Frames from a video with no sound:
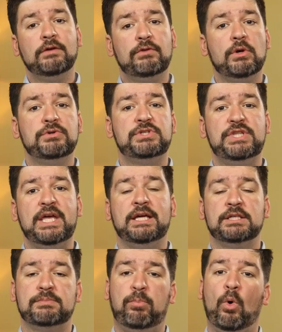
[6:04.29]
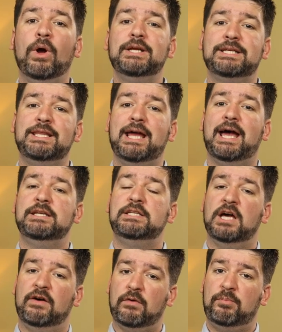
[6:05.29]
of those things point to the
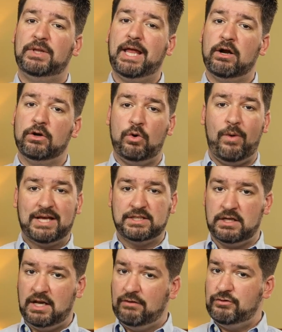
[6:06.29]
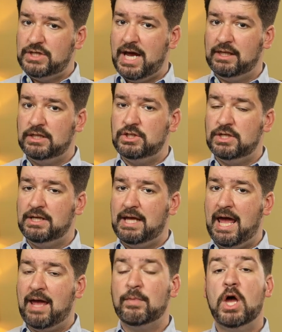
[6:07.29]
idea of a player who has enough challenge in
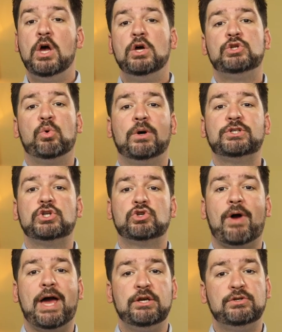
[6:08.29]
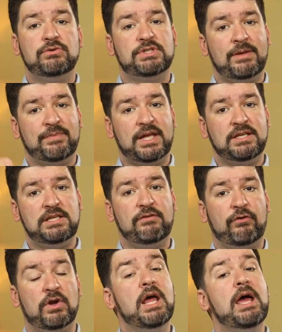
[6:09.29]
game to want to try to do something
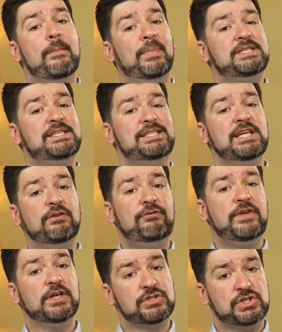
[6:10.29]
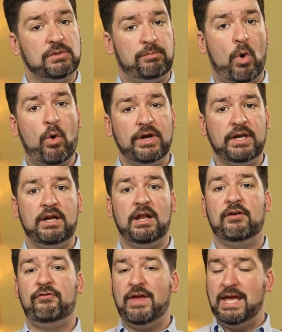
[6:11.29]
different, but still feels supported
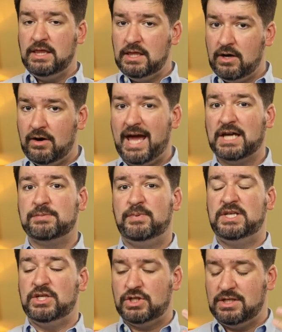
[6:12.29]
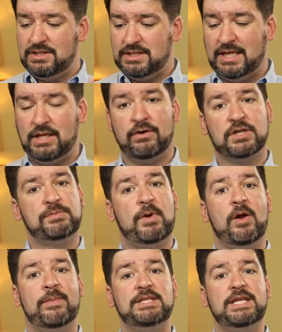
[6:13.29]
enough in their expeditions and their
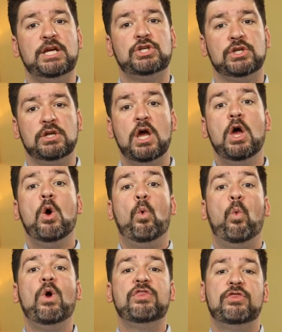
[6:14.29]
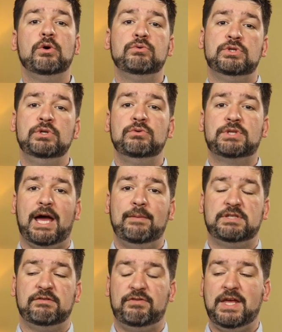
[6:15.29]
experimentation with those new
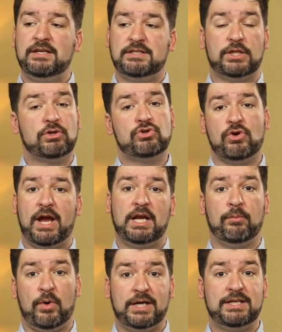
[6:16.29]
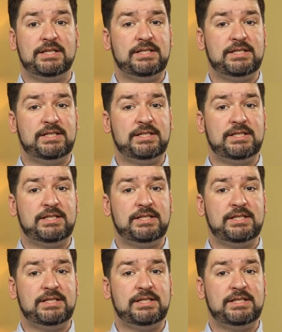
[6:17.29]
types of things that they're trying to bring to the